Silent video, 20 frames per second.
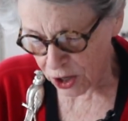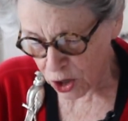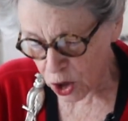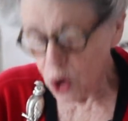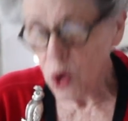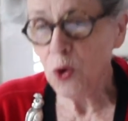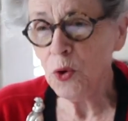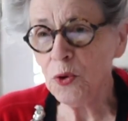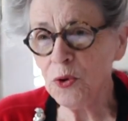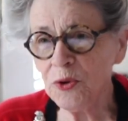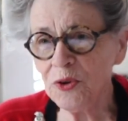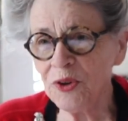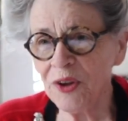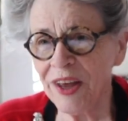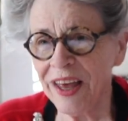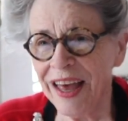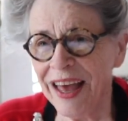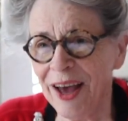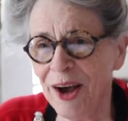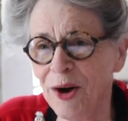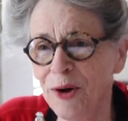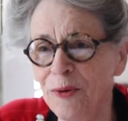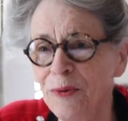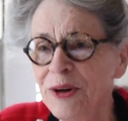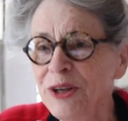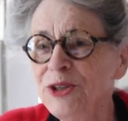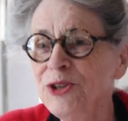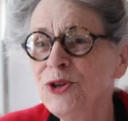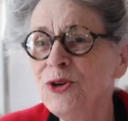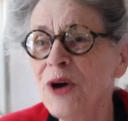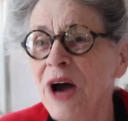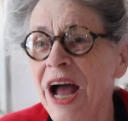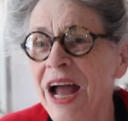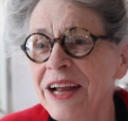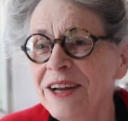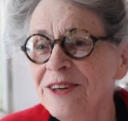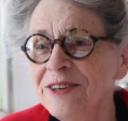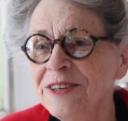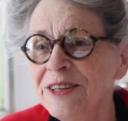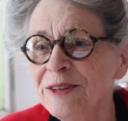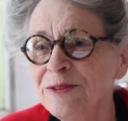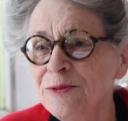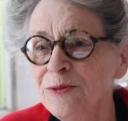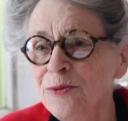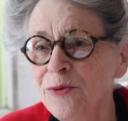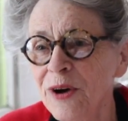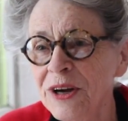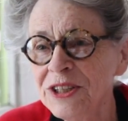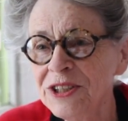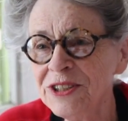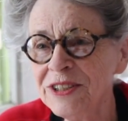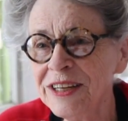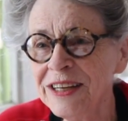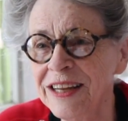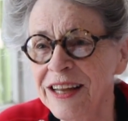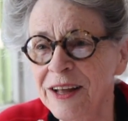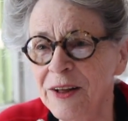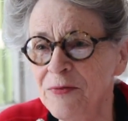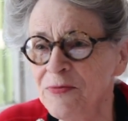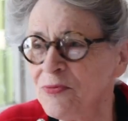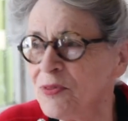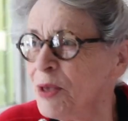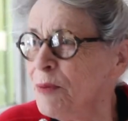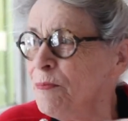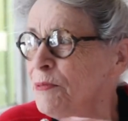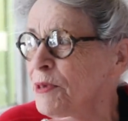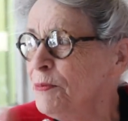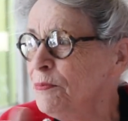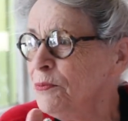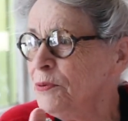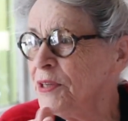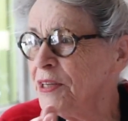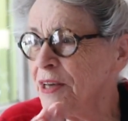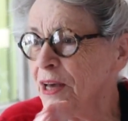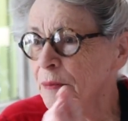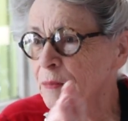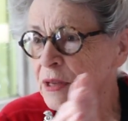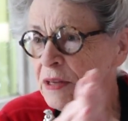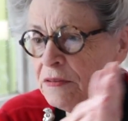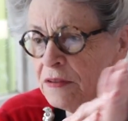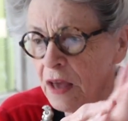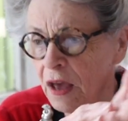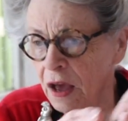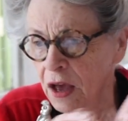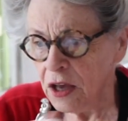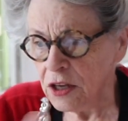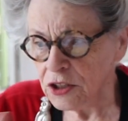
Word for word: gold once you ironed it and washed it and people would come in and say,